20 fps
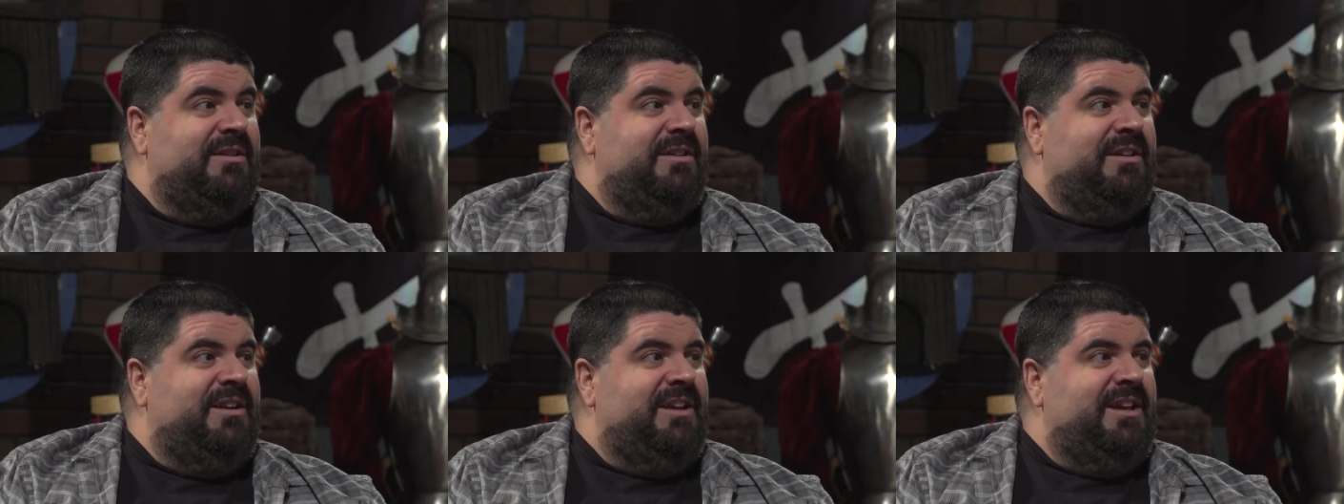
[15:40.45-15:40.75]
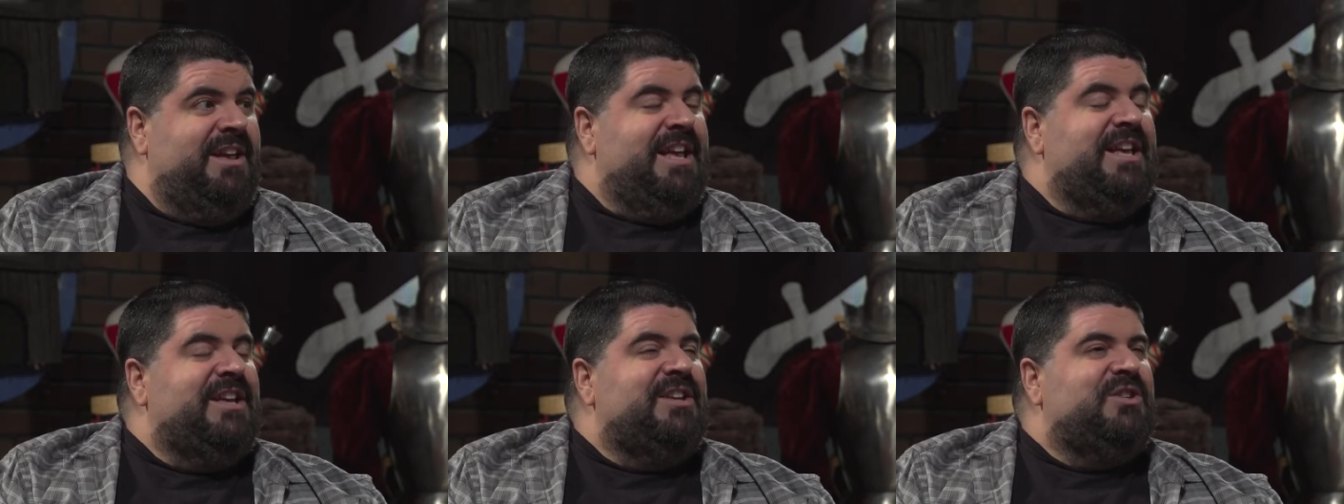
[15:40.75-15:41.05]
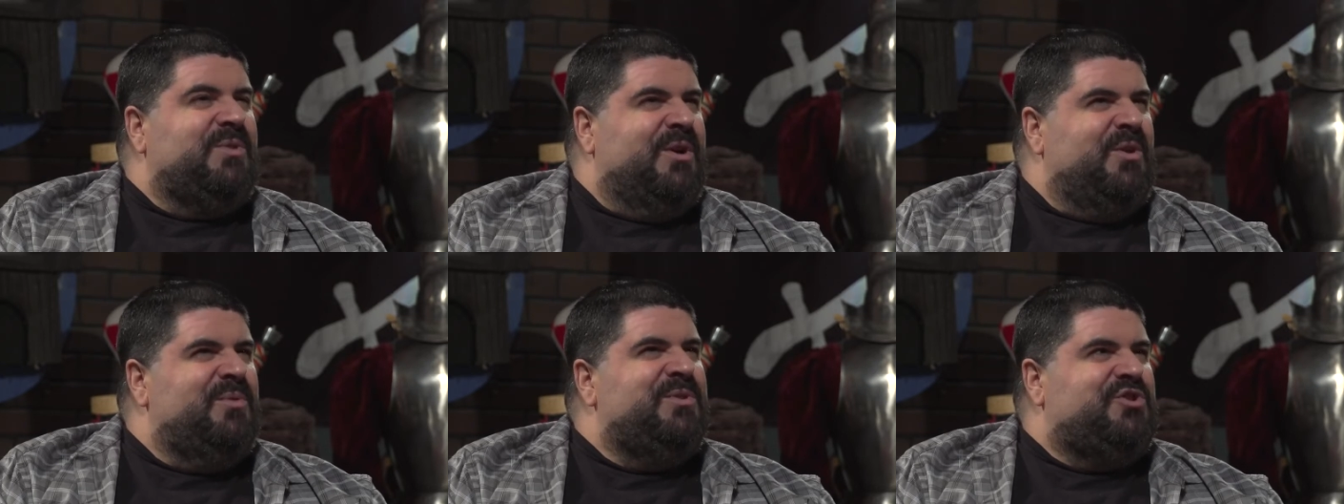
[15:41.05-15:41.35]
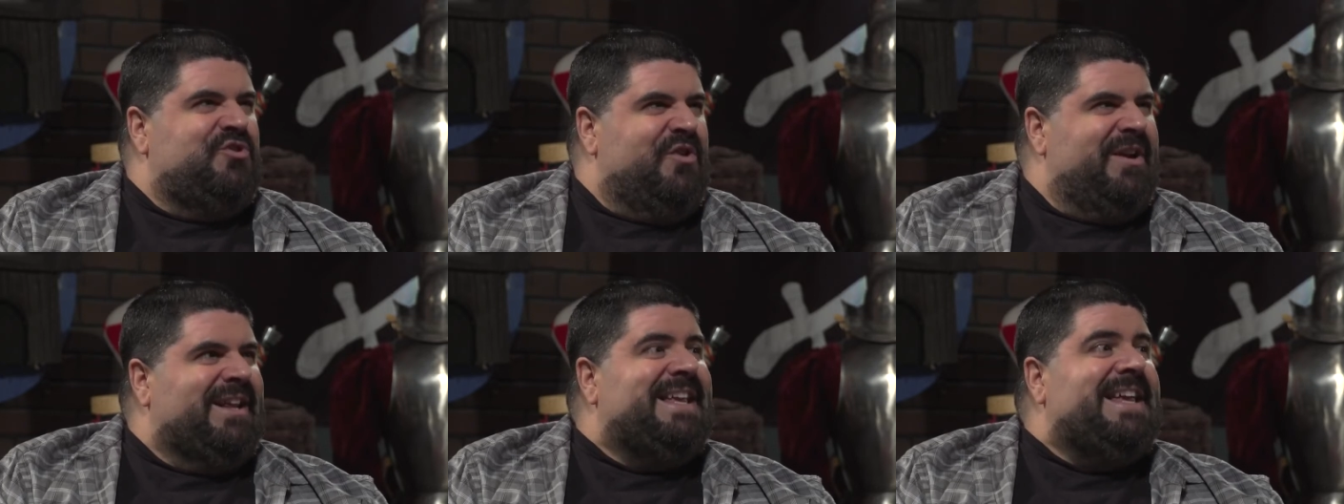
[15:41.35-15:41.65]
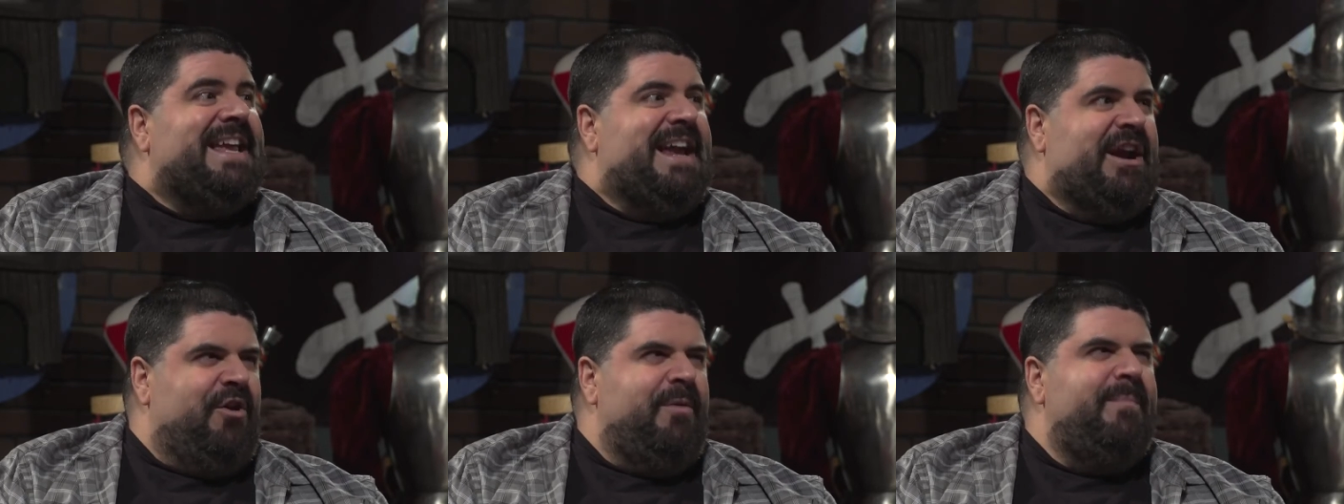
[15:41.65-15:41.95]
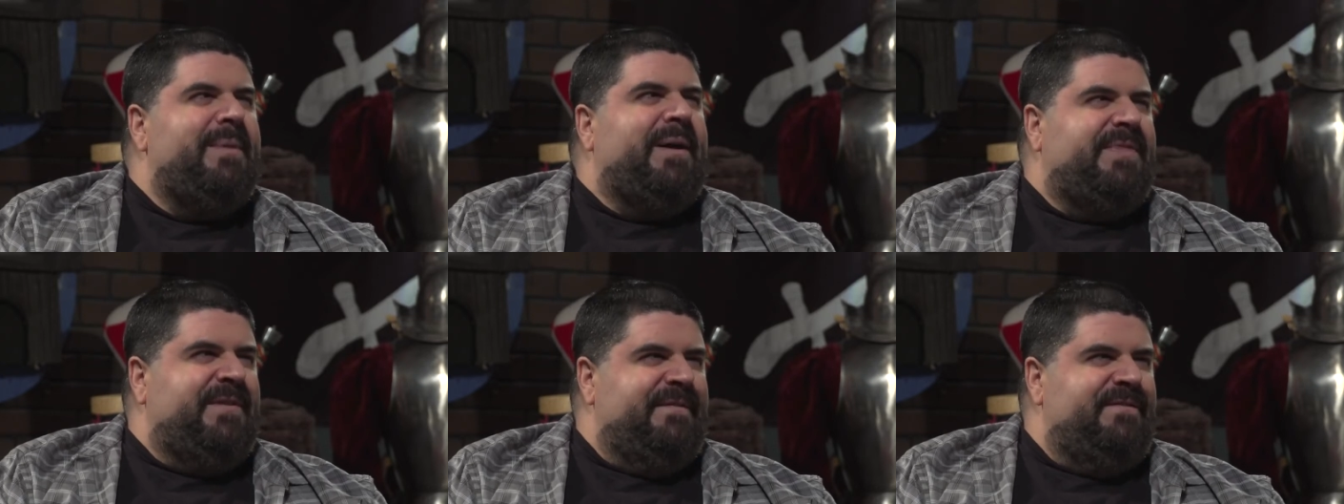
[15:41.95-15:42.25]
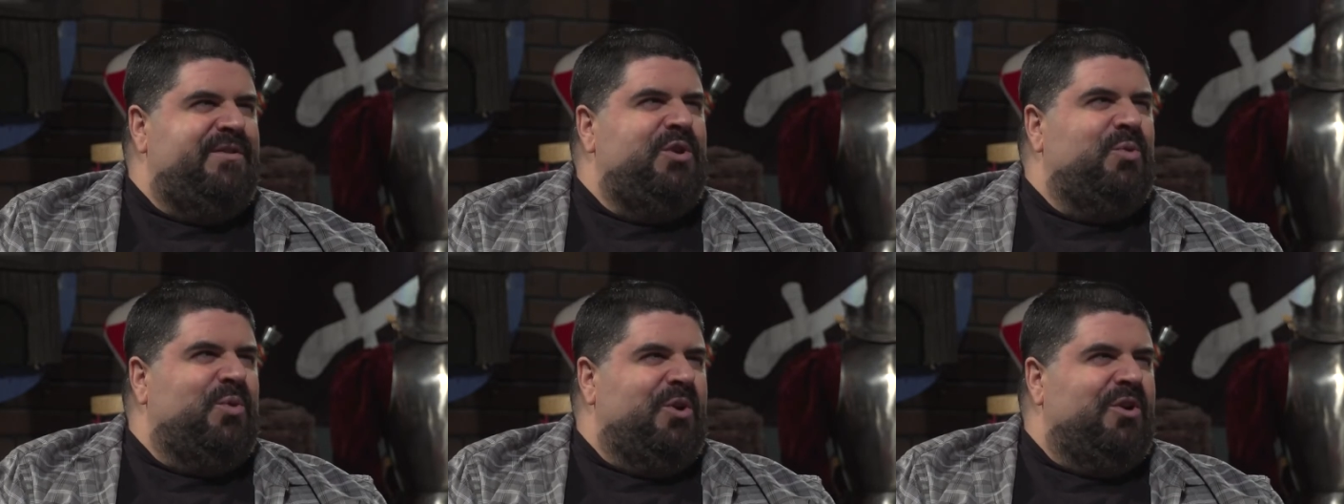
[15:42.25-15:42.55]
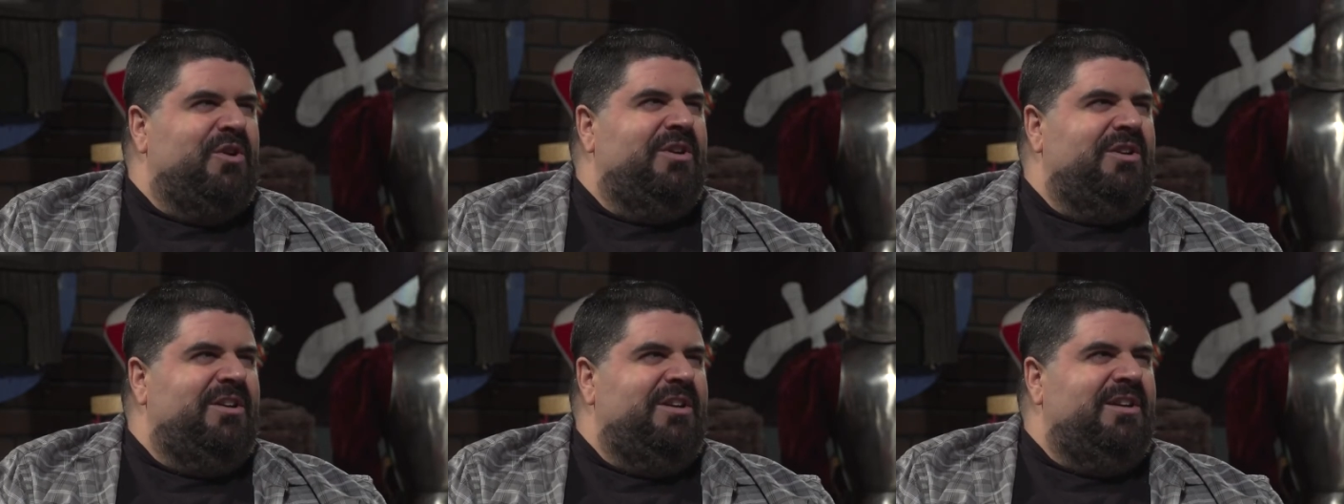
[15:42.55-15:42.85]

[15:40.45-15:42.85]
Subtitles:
Mm-hmm. So I always try to care about the viewer.